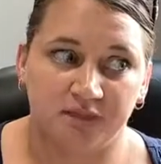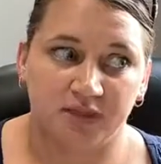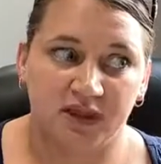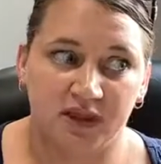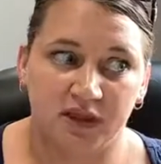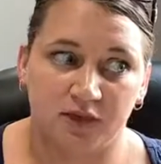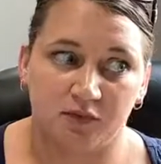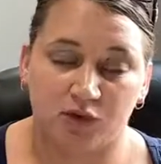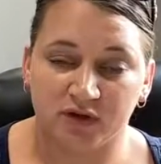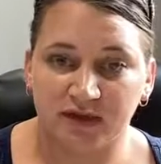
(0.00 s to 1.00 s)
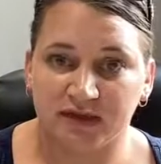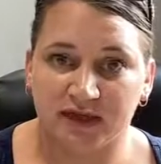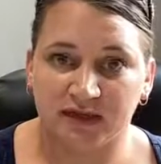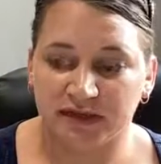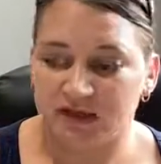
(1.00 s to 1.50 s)
Then more than
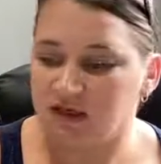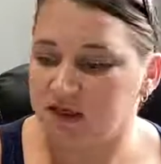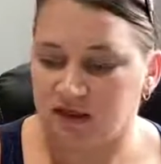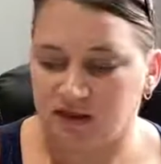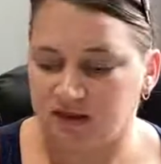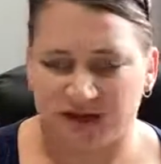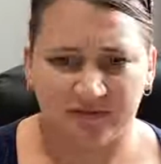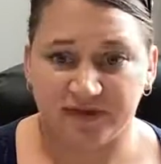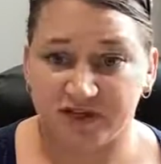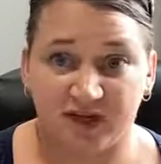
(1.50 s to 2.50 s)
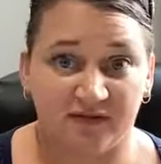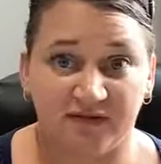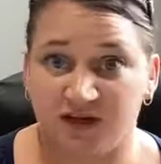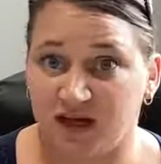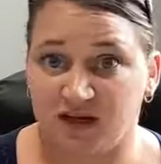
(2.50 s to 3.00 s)
likely, the FHA, VA,